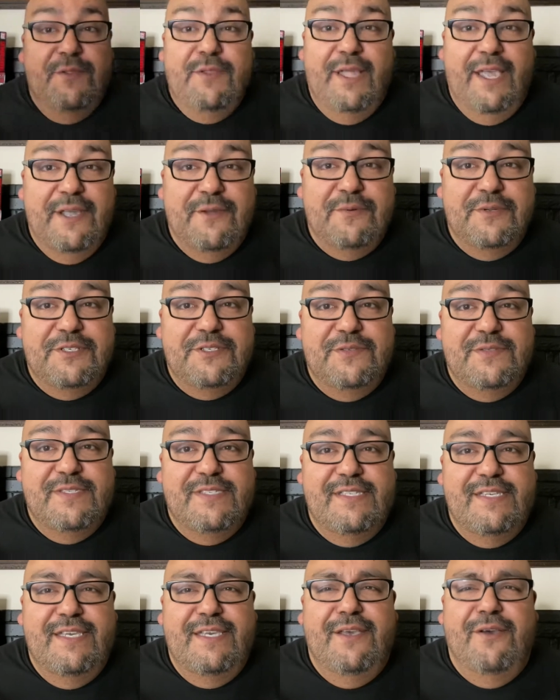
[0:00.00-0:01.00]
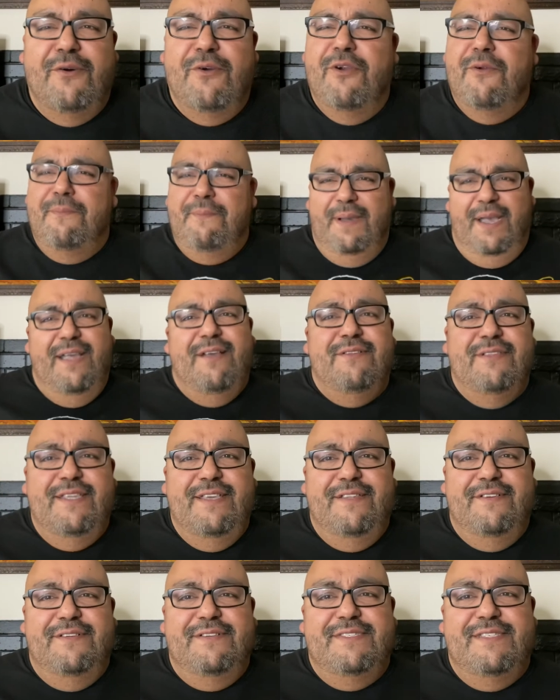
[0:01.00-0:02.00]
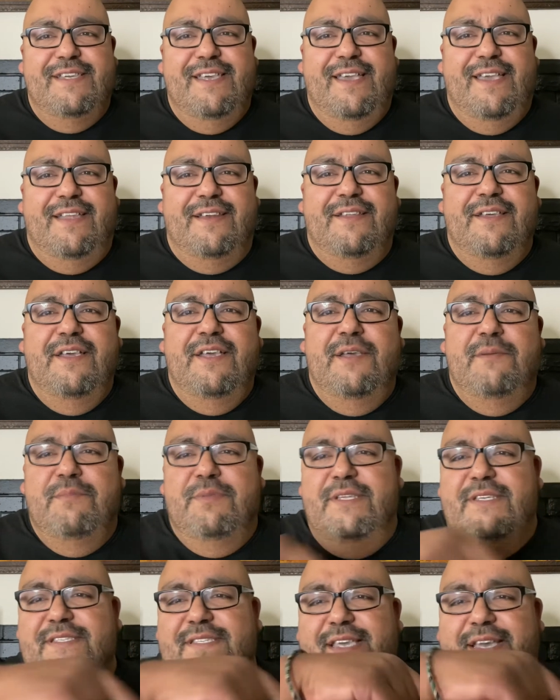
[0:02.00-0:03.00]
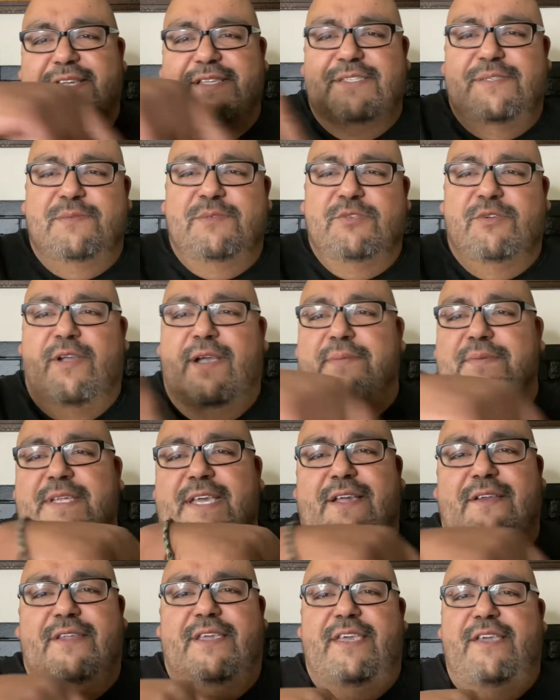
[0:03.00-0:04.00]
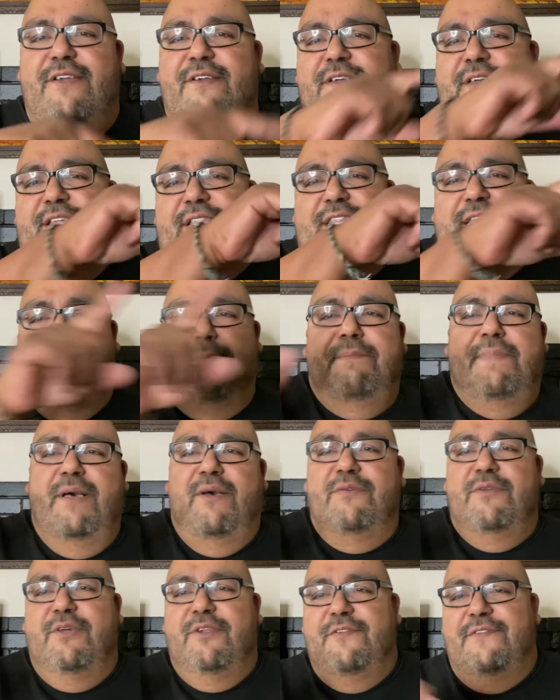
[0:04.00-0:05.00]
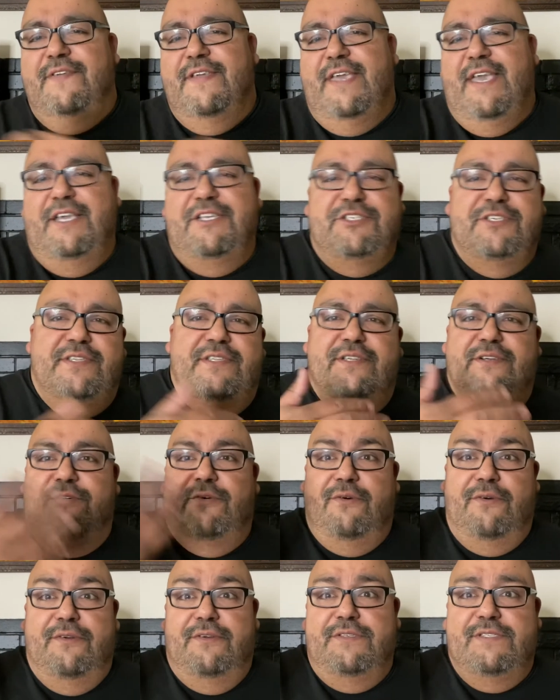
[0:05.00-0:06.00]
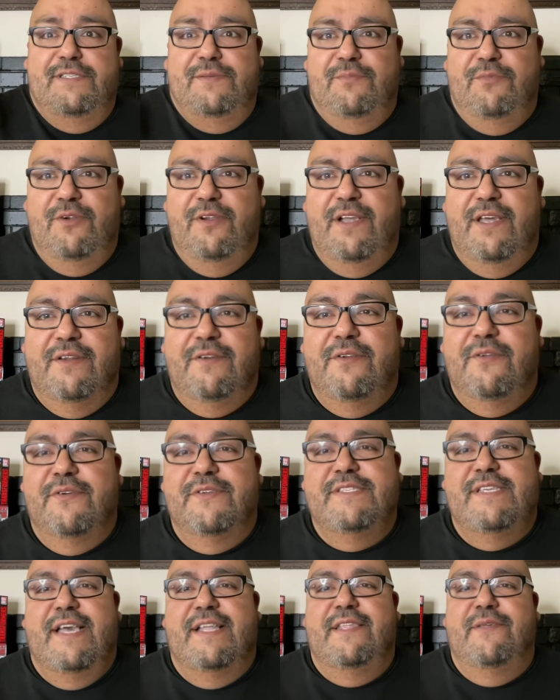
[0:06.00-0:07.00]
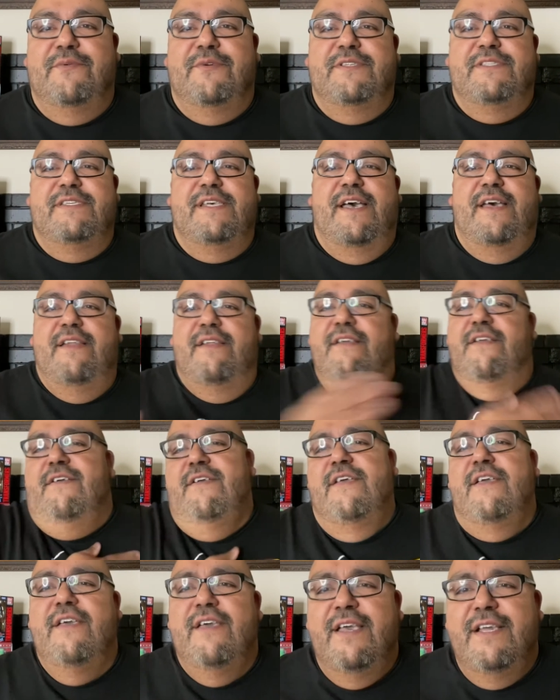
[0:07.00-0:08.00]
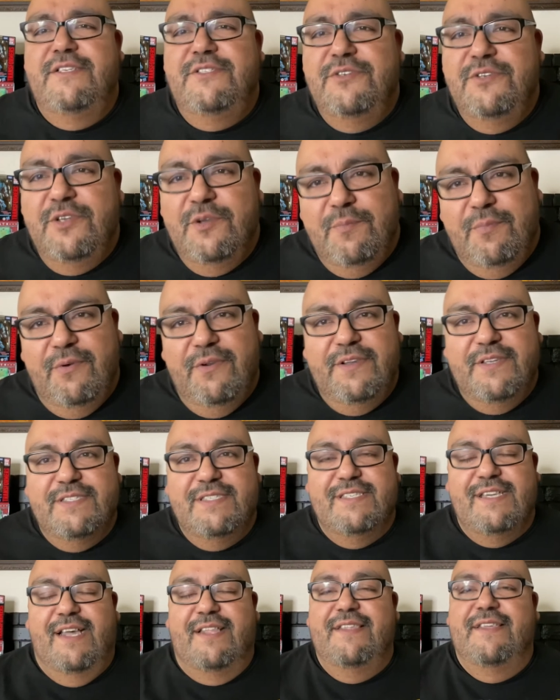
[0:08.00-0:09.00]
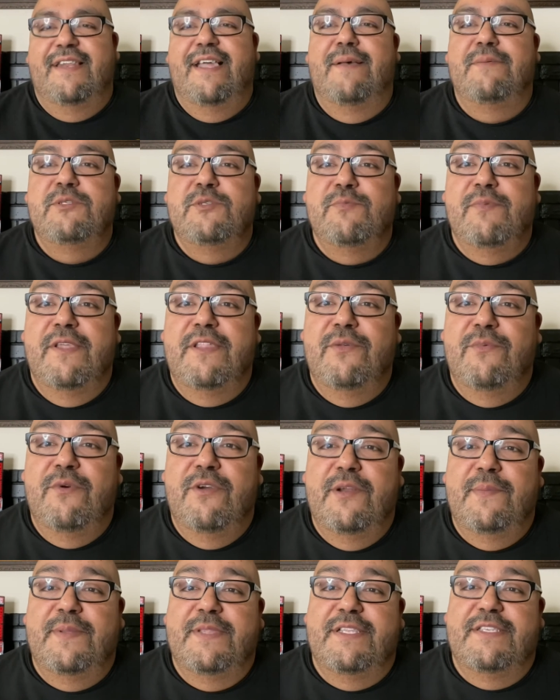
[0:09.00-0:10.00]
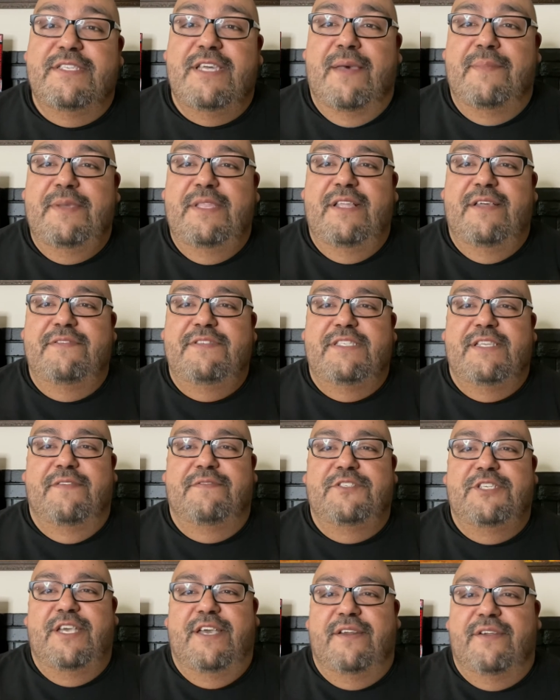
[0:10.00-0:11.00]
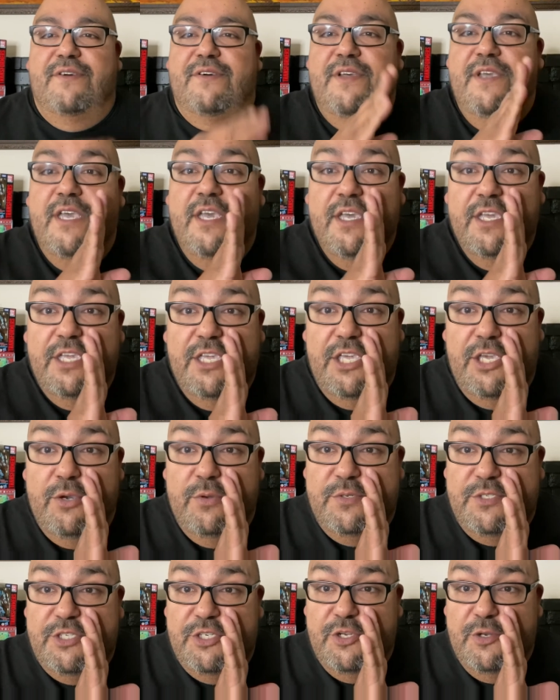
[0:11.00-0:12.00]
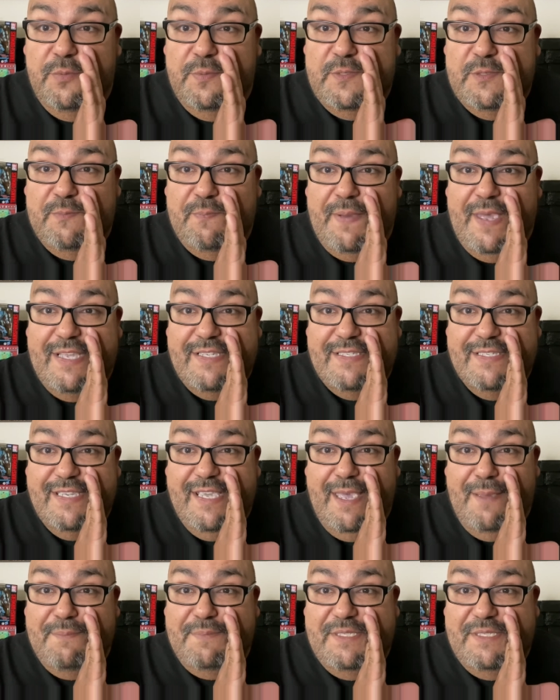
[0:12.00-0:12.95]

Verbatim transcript: like what you see or are mildly entertained, please like and subscribe down here. Hit that bell notification in the corner somewhere. I don't know exactly where it's at. And do your boy a solid. Help spread the word about the Tommy Loves Stuff channel, YouTube's best kept